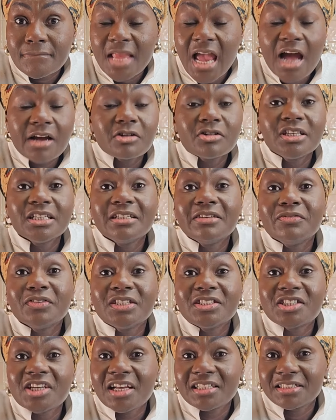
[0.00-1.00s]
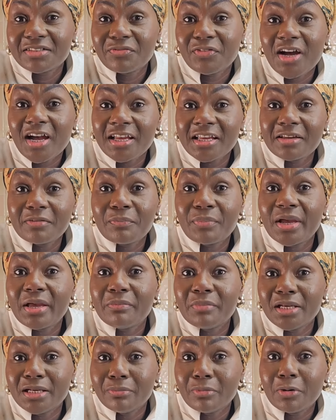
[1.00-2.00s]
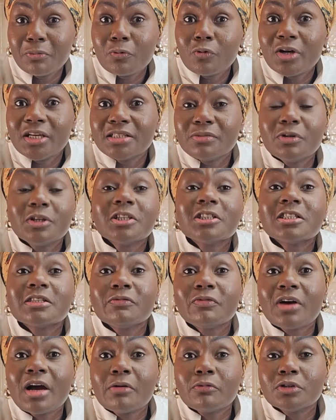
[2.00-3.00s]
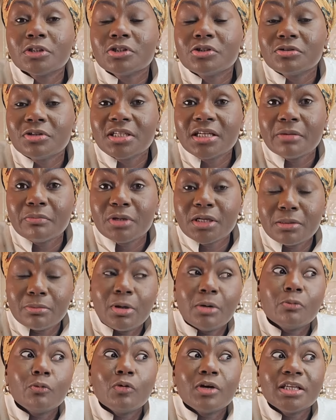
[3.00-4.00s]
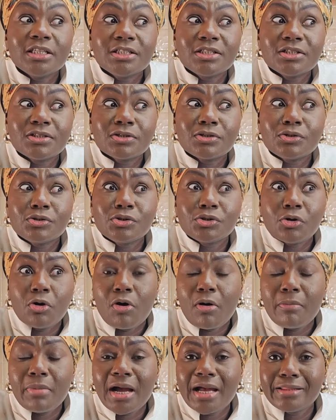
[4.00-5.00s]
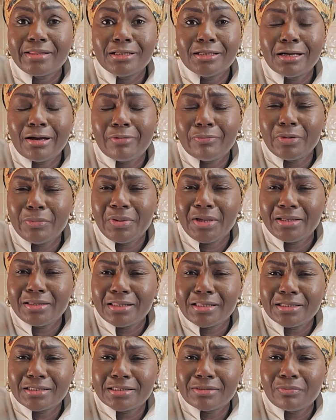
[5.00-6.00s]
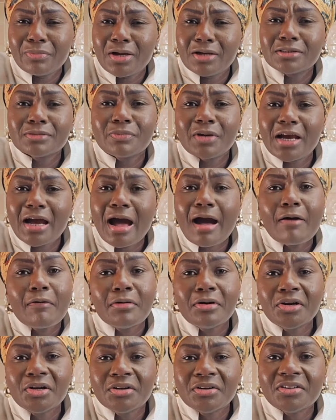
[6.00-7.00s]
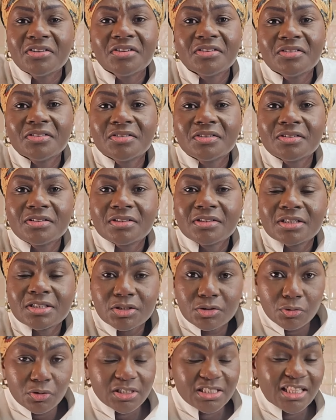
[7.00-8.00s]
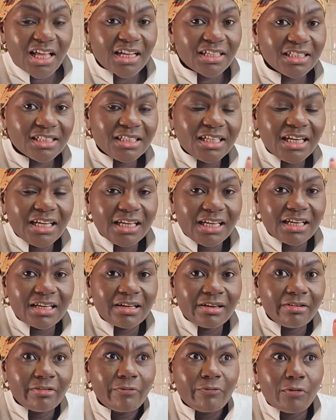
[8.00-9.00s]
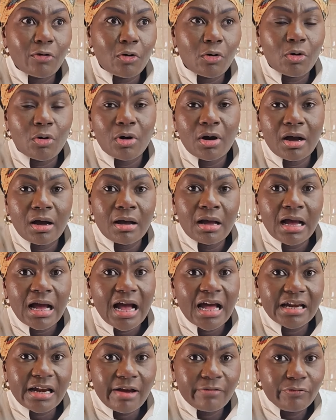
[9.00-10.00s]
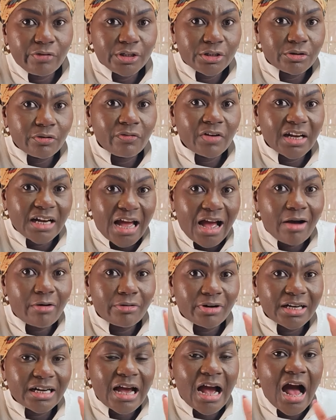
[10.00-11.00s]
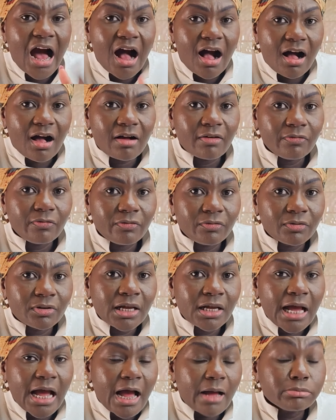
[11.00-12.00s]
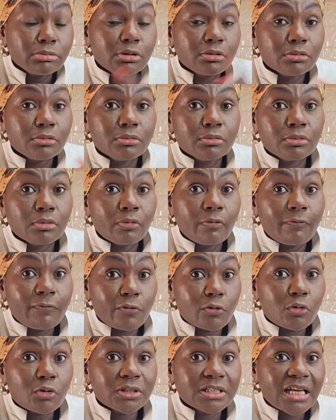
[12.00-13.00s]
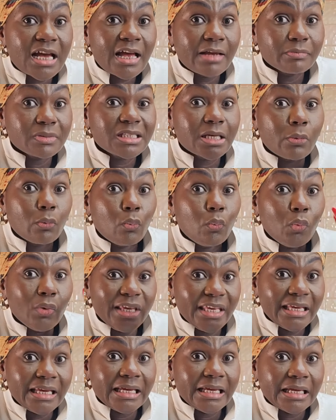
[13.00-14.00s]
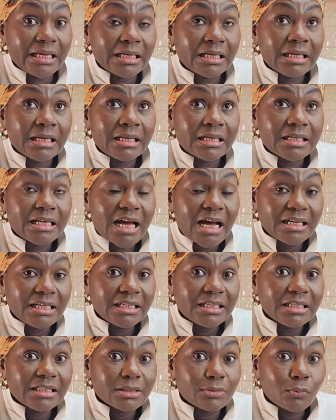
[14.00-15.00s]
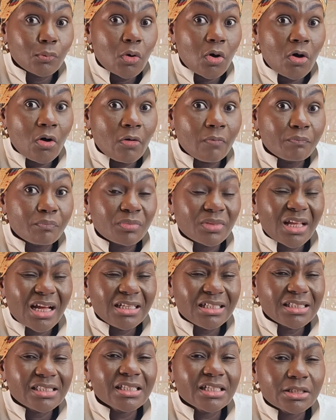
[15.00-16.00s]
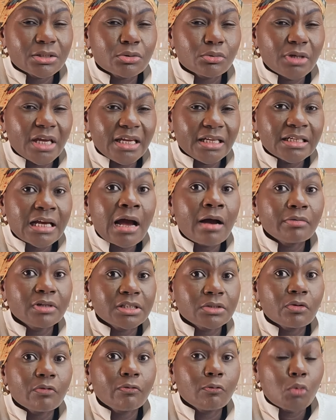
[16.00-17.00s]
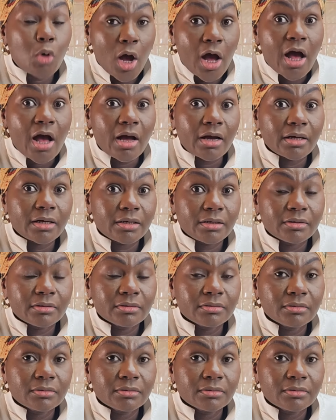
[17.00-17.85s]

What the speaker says: I couldn't even justify it per minimum wage. Because if I was doing a minimum wage job, I think I'll be paid £13 per hour. So standing here for an average of an hour and a half, up to 4 times a week, that is what? That is 6 to 8 hours of work.